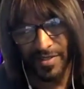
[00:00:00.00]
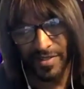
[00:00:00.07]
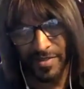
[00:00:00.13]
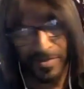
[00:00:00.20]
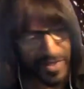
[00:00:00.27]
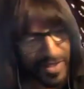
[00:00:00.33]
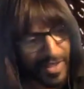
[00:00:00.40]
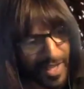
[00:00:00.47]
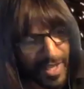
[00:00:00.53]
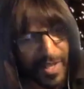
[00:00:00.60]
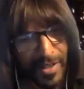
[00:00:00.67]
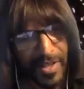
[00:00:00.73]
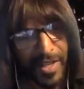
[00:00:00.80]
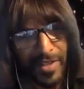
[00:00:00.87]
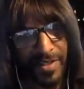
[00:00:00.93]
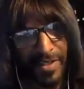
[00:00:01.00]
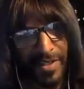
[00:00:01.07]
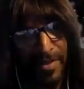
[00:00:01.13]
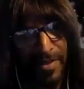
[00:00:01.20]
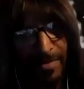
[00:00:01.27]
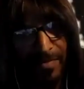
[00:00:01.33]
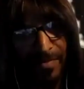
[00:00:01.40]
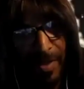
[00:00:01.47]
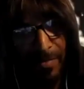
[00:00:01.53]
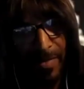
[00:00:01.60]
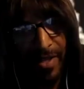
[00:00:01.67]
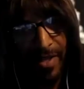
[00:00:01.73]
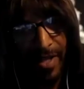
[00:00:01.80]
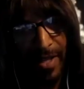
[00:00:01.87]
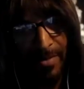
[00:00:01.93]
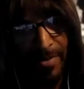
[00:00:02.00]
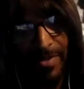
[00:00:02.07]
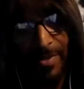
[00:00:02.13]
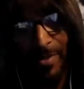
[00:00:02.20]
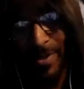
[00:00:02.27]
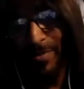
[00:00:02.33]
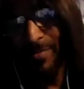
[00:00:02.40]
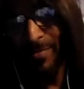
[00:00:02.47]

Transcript: was like, "Yeah, okay, I'll make it happen." So he